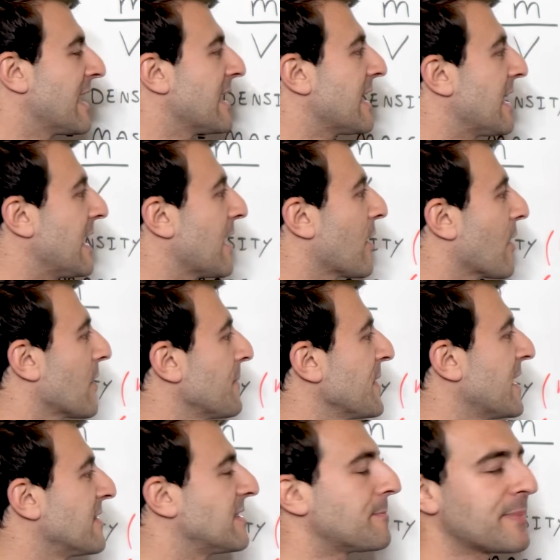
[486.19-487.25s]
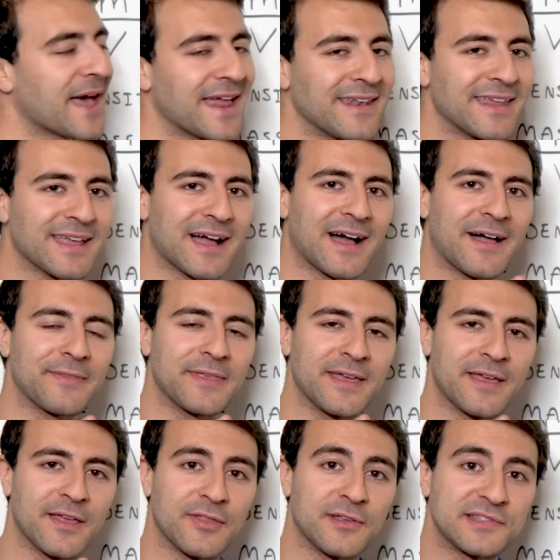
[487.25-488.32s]
Here, depending on
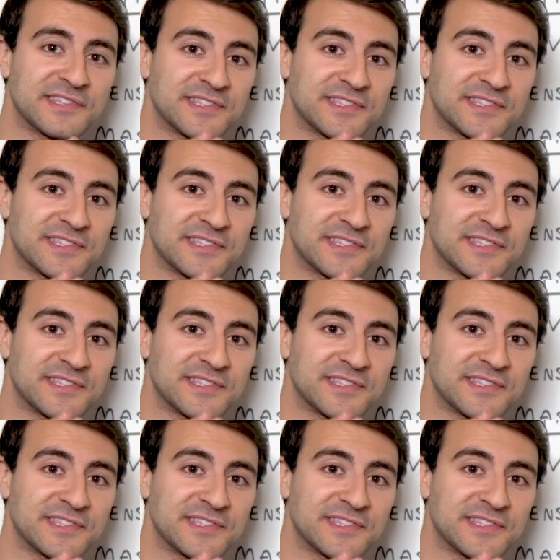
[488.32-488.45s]
the